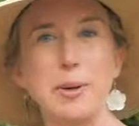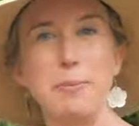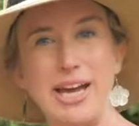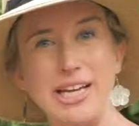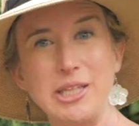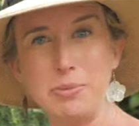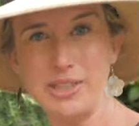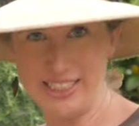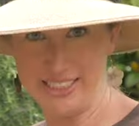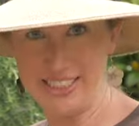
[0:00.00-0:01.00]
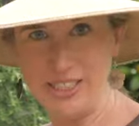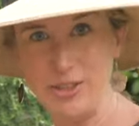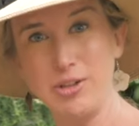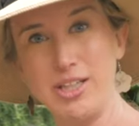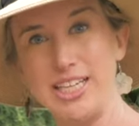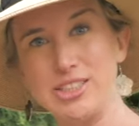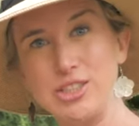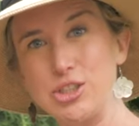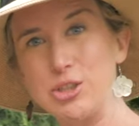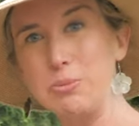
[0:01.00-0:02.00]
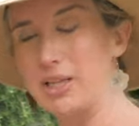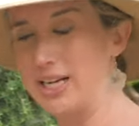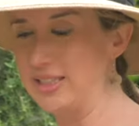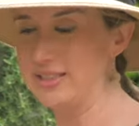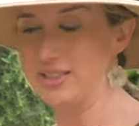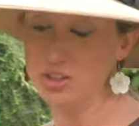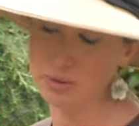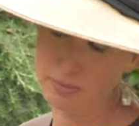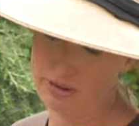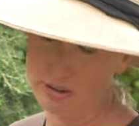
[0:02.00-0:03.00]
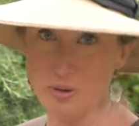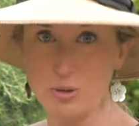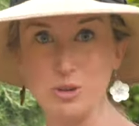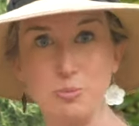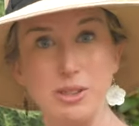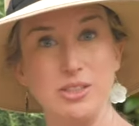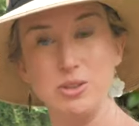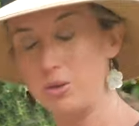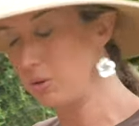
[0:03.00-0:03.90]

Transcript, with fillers: Companion planting utilizes certain plants such as marigolds, basil,